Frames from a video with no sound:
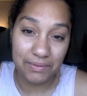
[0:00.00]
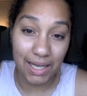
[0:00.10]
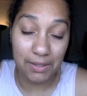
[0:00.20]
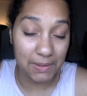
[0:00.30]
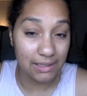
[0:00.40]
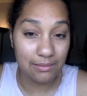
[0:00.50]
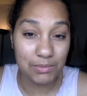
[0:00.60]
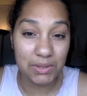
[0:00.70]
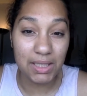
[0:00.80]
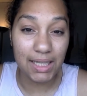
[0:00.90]
now
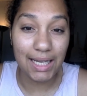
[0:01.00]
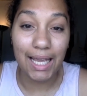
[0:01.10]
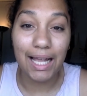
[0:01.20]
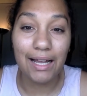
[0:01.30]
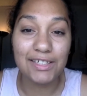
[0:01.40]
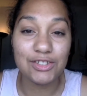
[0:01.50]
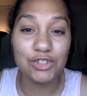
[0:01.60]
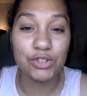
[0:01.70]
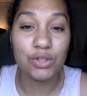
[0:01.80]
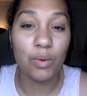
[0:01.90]
anymore. Like, I
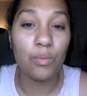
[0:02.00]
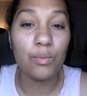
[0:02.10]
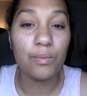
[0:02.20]
just don't